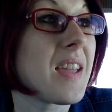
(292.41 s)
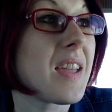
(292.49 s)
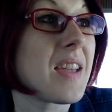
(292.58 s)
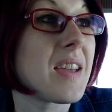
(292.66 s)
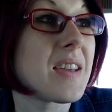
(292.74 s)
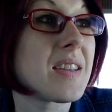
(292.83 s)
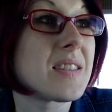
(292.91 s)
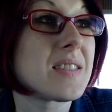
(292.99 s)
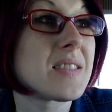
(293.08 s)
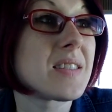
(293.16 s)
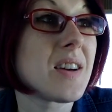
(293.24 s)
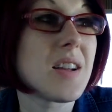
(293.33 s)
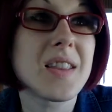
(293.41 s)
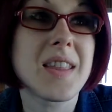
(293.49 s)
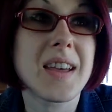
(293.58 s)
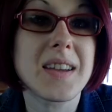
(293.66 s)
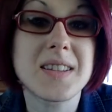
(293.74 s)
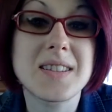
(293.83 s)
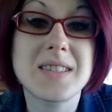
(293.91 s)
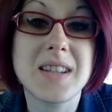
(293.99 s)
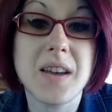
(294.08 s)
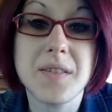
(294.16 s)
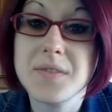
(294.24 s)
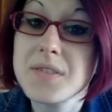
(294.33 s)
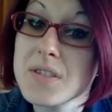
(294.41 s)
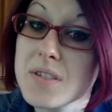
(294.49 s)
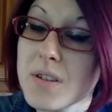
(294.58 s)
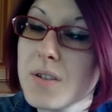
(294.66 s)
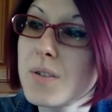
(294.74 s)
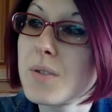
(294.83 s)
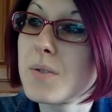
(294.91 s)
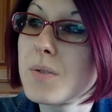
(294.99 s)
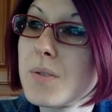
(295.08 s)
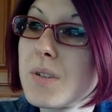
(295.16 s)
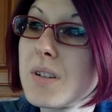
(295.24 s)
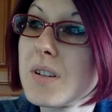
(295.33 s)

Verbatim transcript: and all that good stuff. So